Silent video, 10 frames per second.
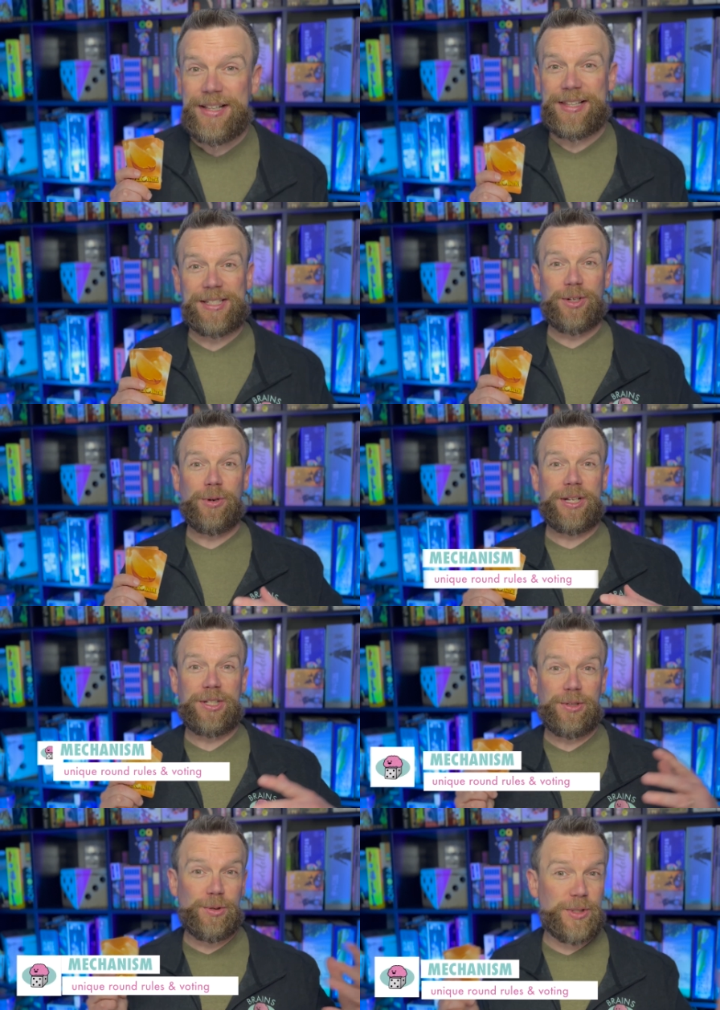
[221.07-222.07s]
that's going
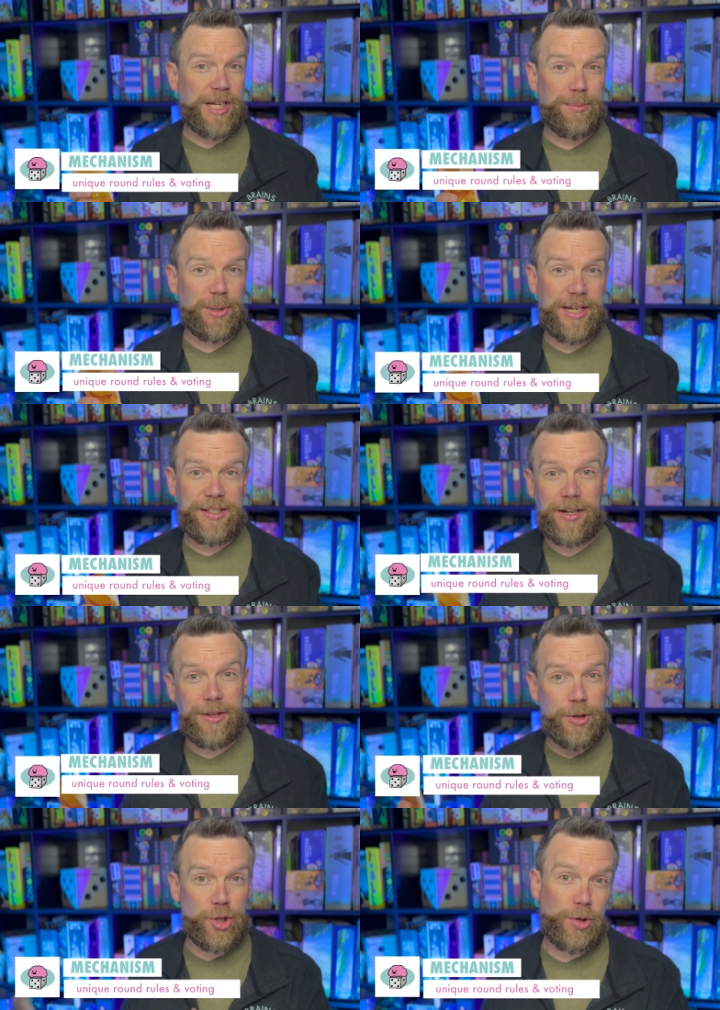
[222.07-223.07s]
to take place
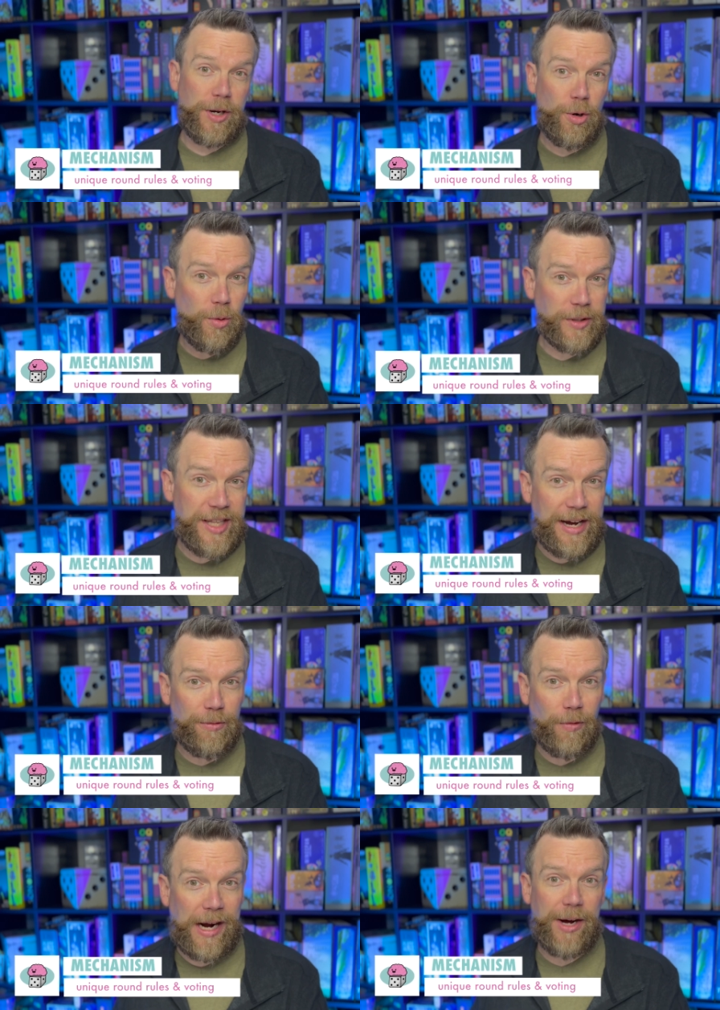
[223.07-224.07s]
either during only
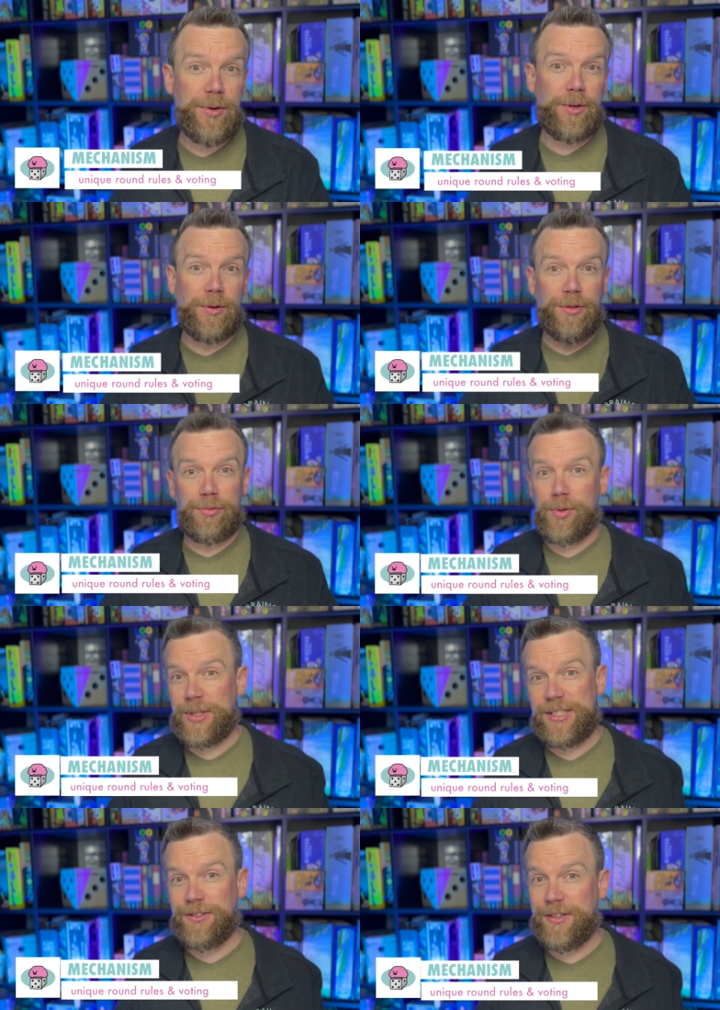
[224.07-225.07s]
that round or through
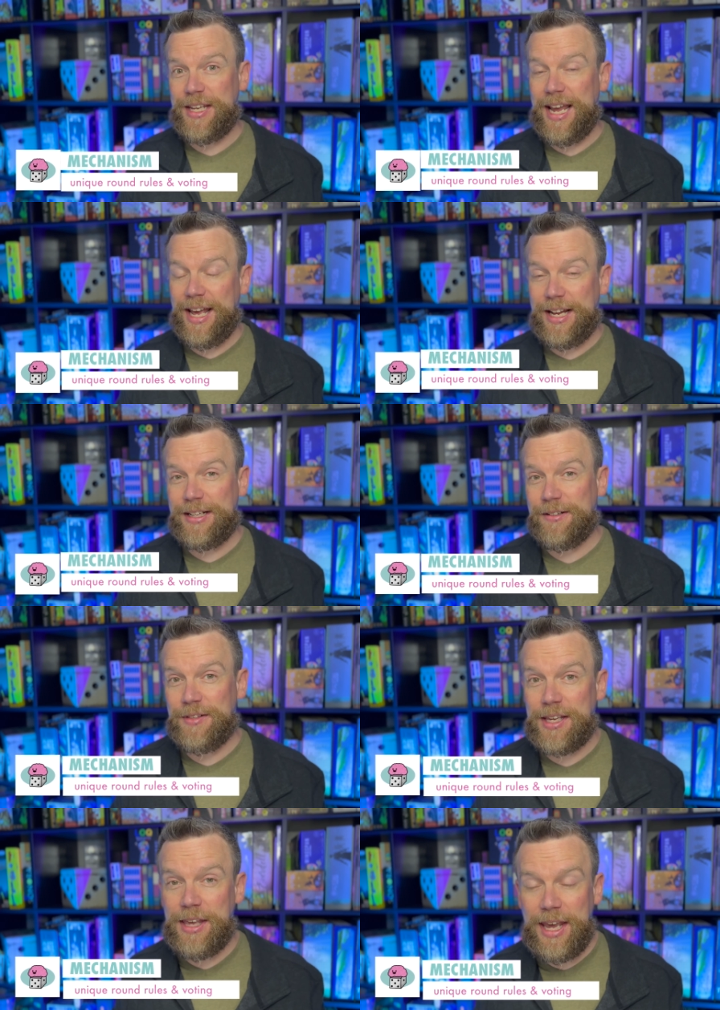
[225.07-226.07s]
until the end of
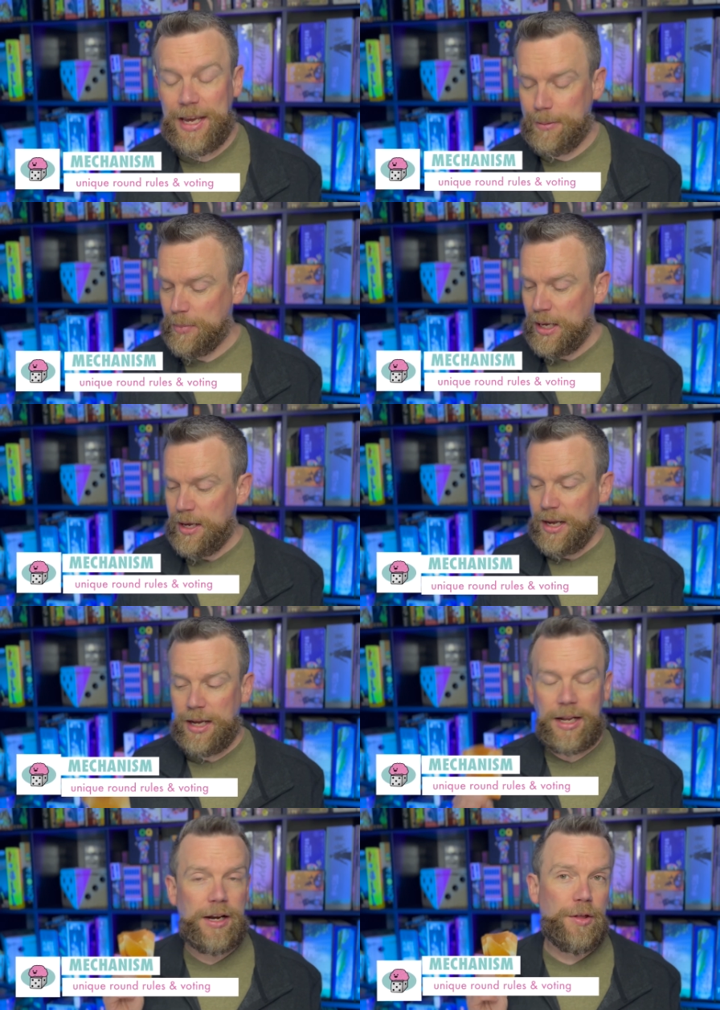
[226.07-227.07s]
the game.
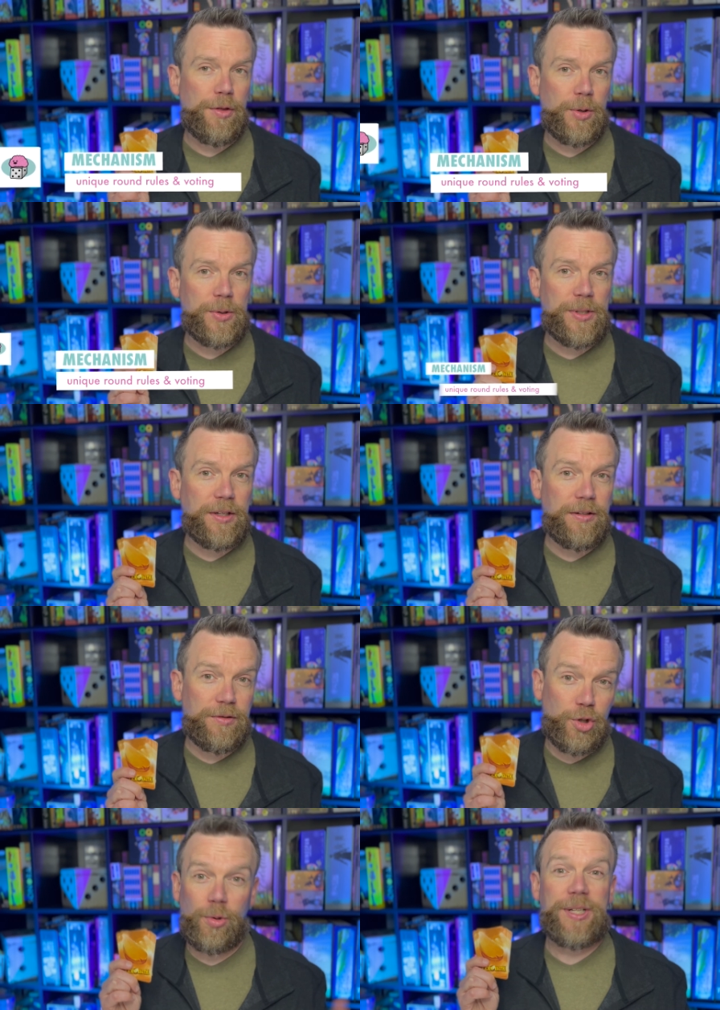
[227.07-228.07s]
And those
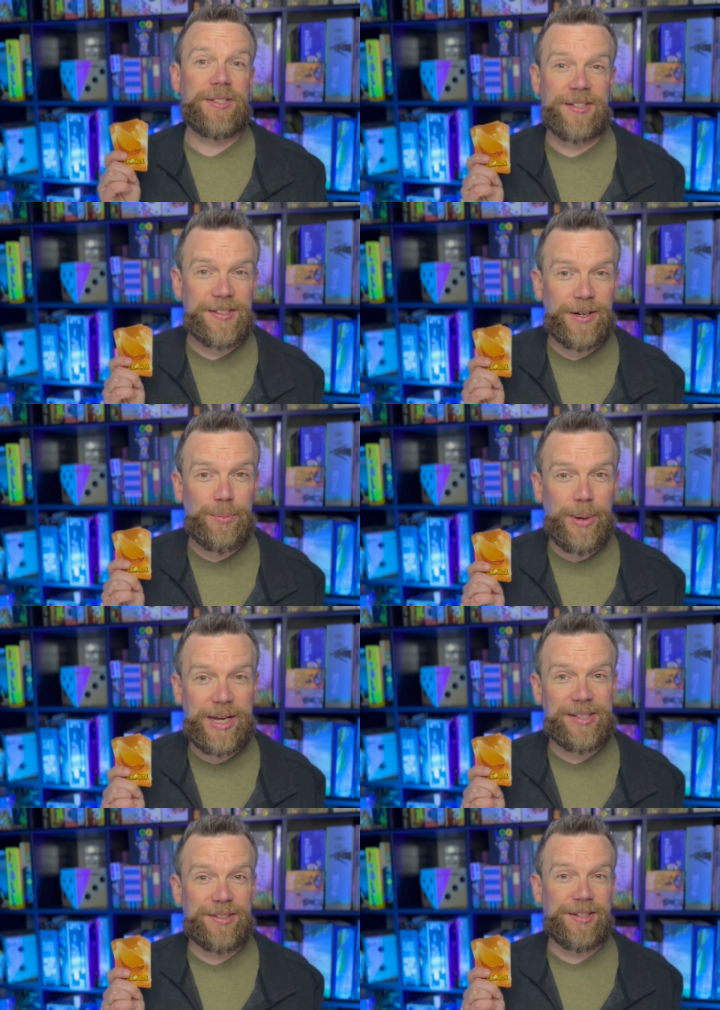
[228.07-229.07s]
choices are
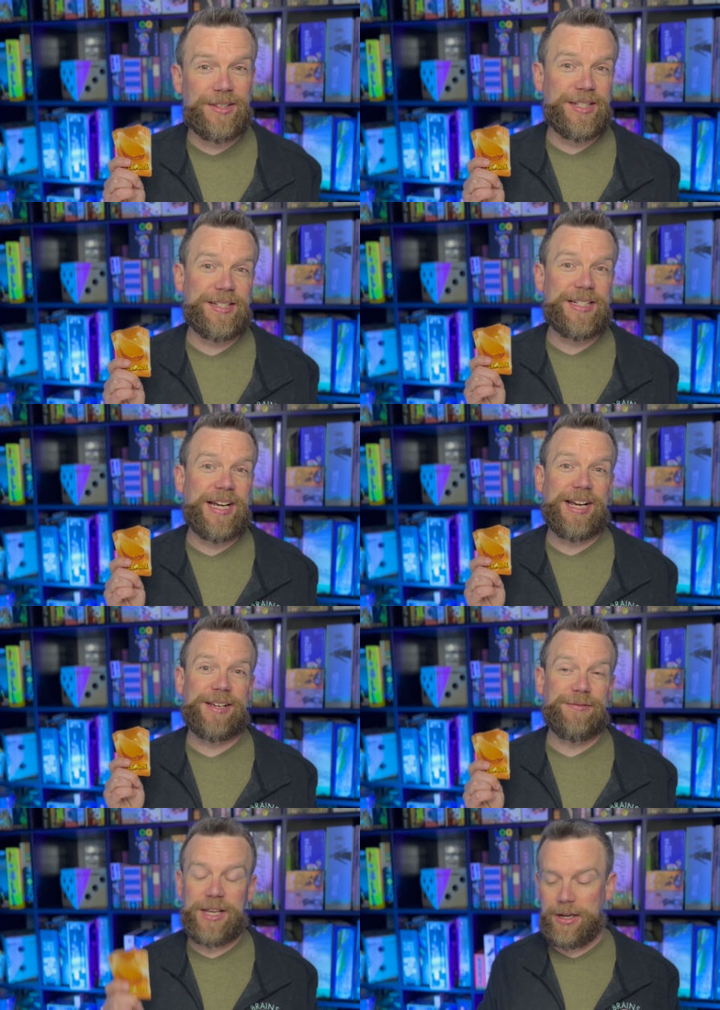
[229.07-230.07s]
based on this deck
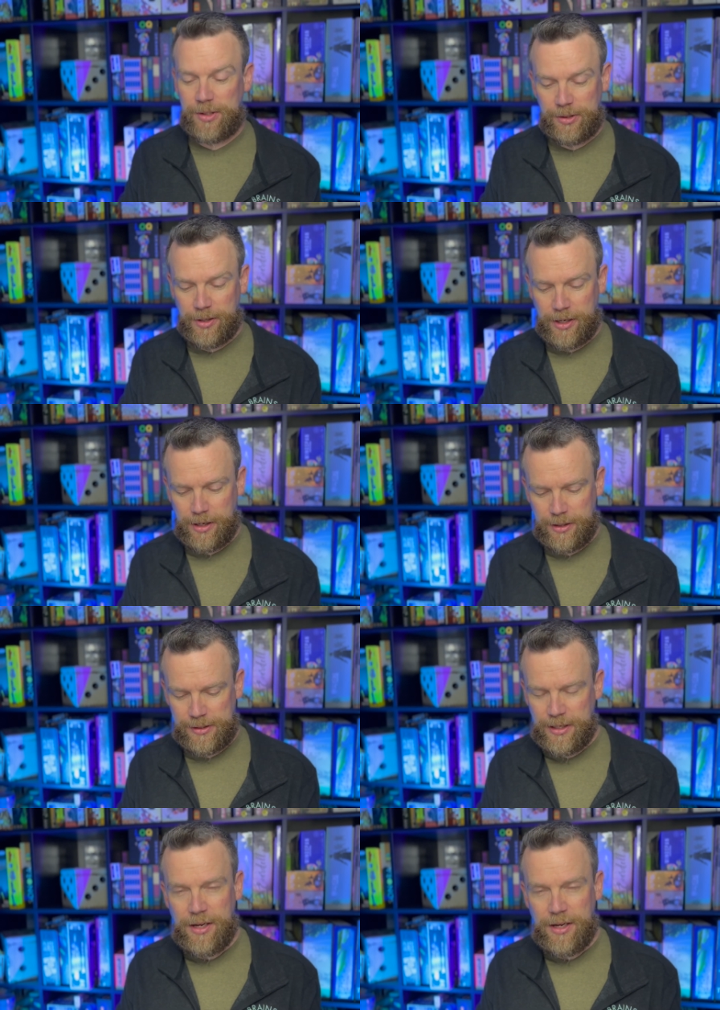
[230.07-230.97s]
of council cards.